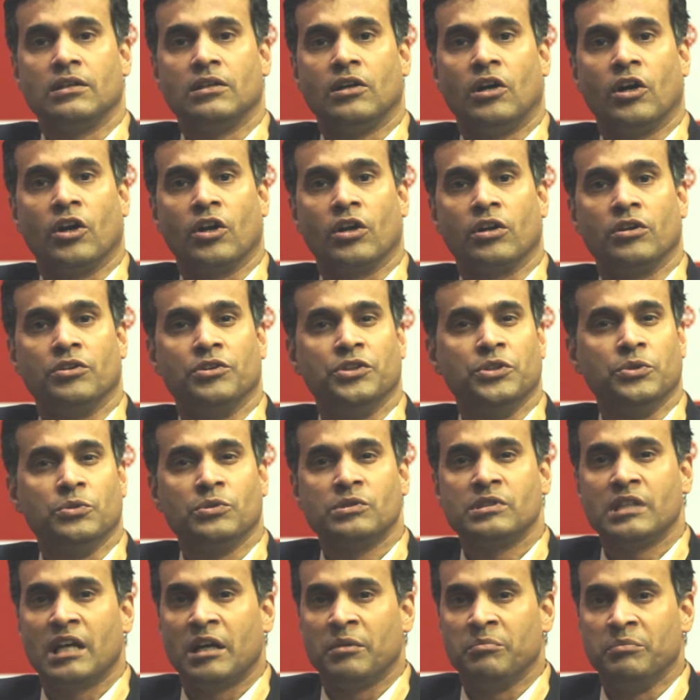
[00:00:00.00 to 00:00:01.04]
or
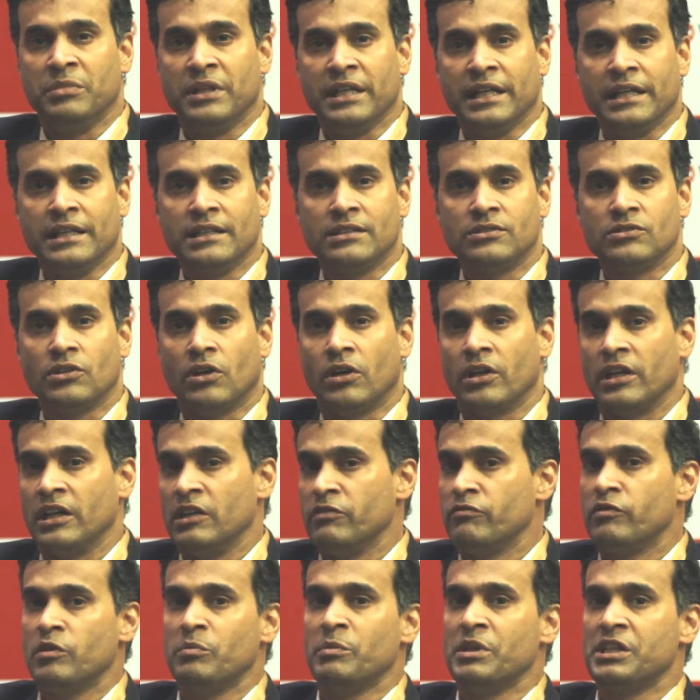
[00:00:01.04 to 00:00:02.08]
news updates or
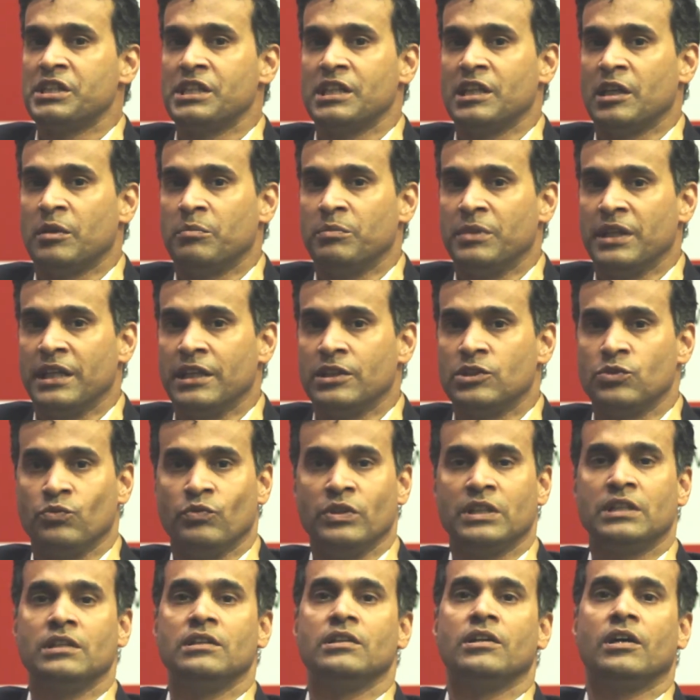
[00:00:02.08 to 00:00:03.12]
information updates
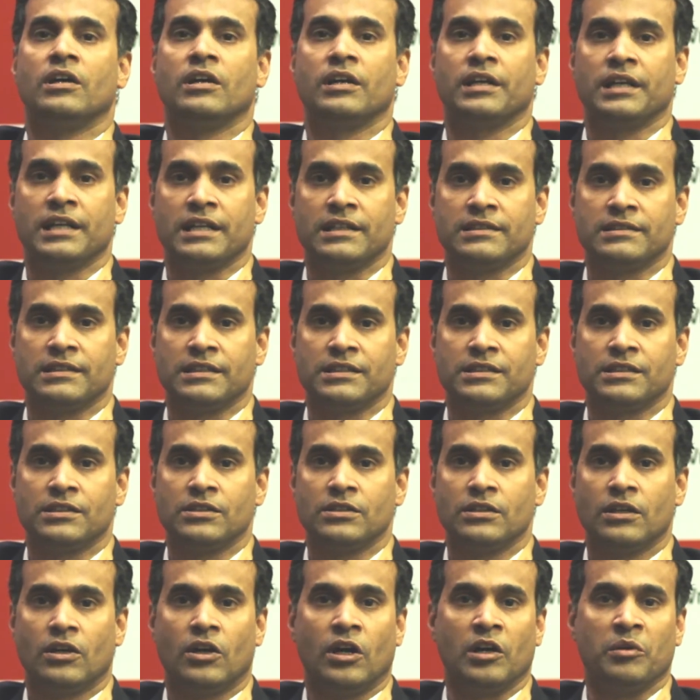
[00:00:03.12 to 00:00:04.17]
within the organization
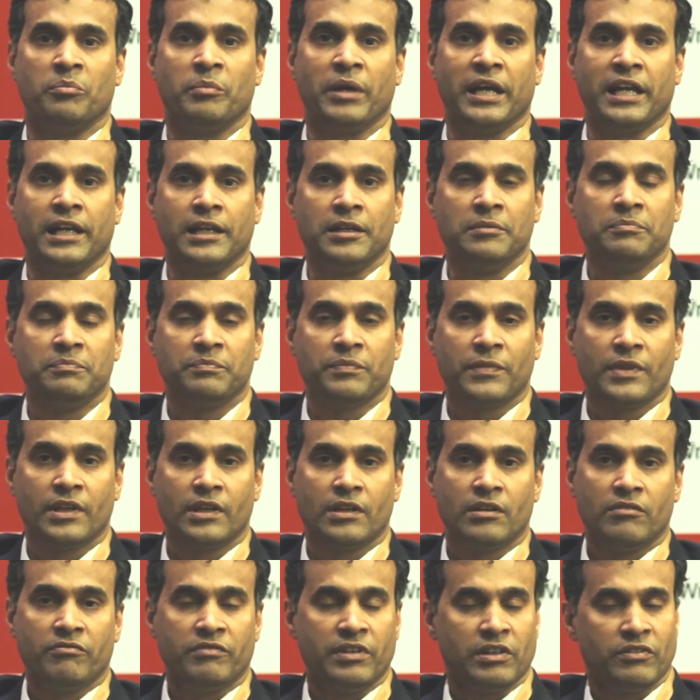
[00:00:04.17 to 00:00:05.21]
on mail.
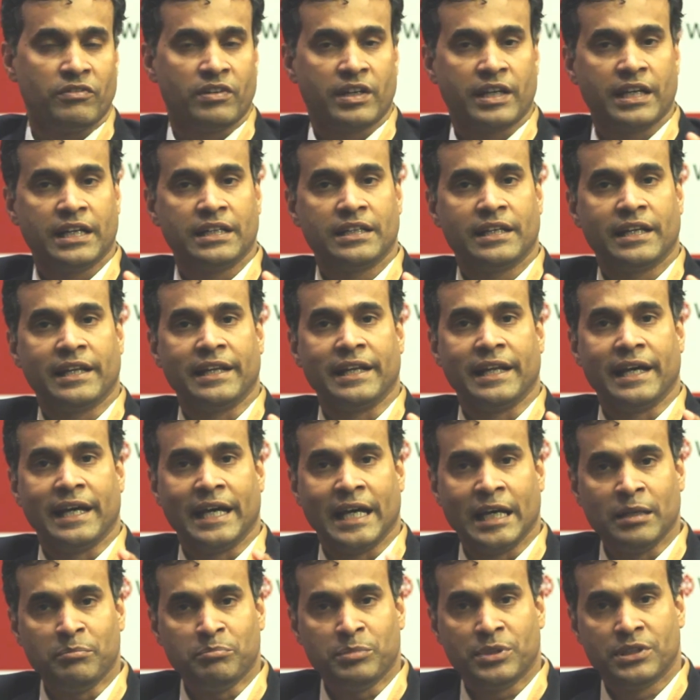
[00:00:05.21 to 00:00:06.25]
We have created an
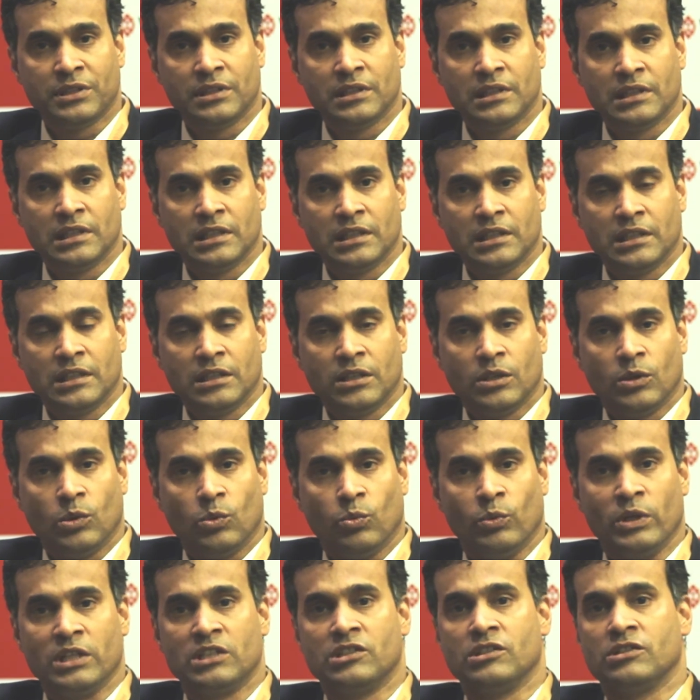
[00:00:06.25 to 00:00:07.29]
app
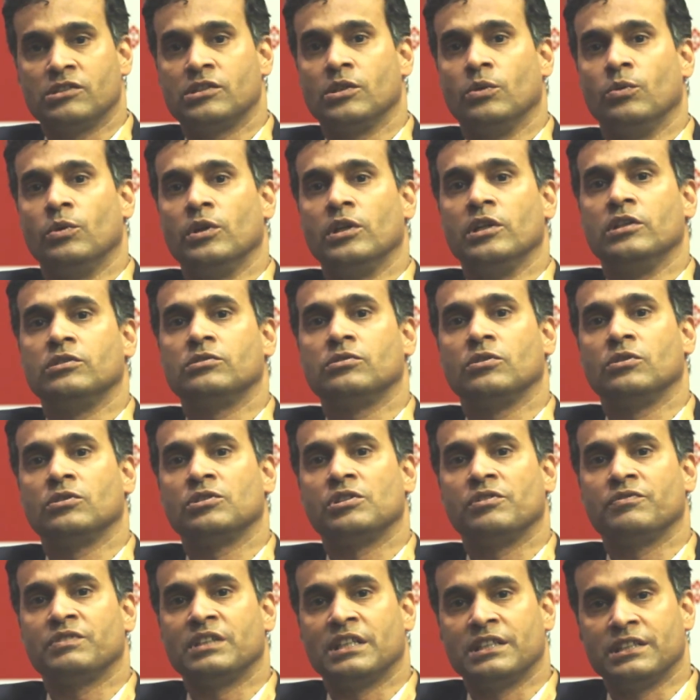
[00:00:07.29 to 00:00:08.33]
which is the only
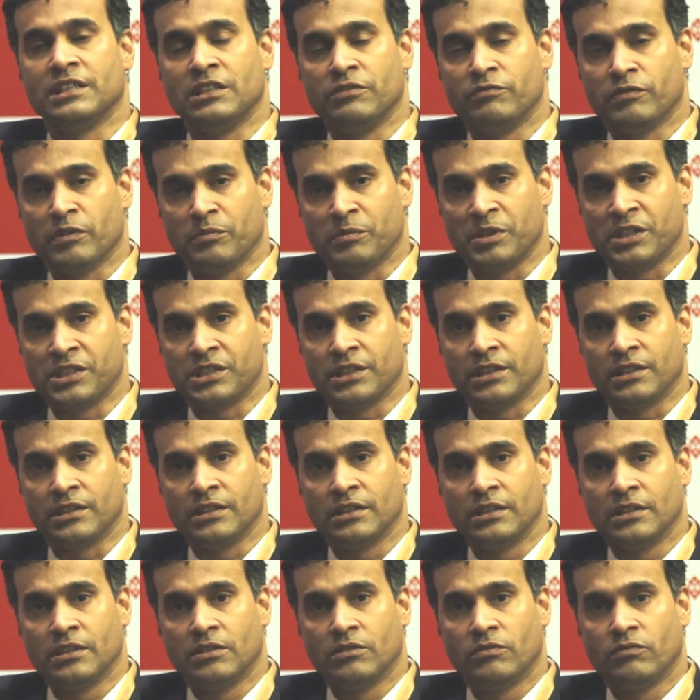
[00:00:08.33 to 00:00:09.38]
source of such information
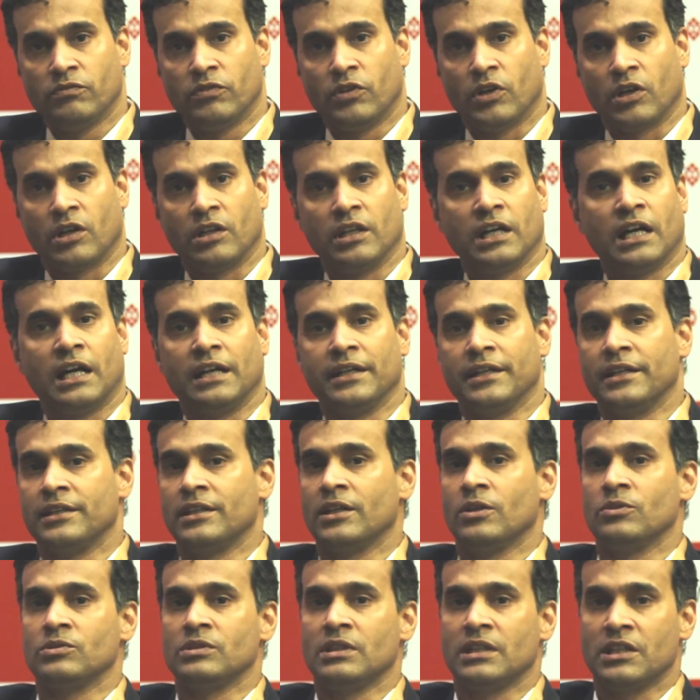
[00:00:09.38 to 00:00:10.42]
for the
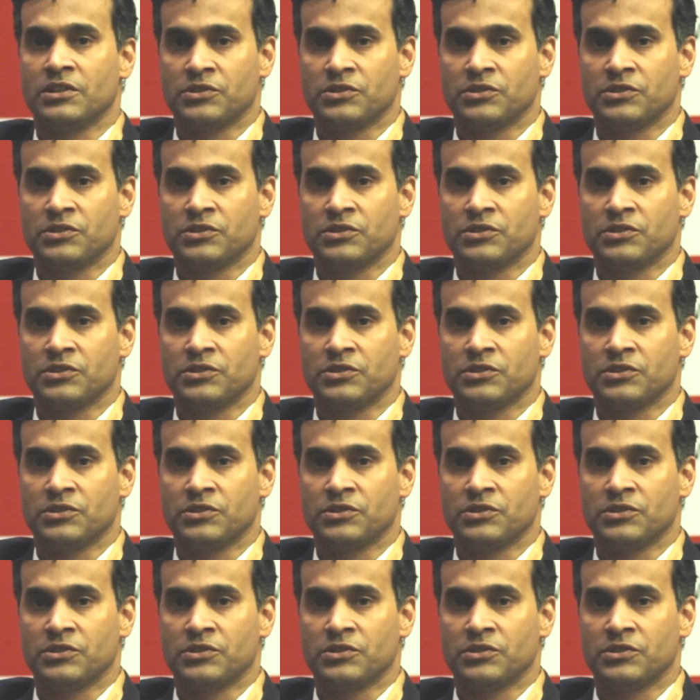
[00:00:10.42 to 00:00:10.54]
100,000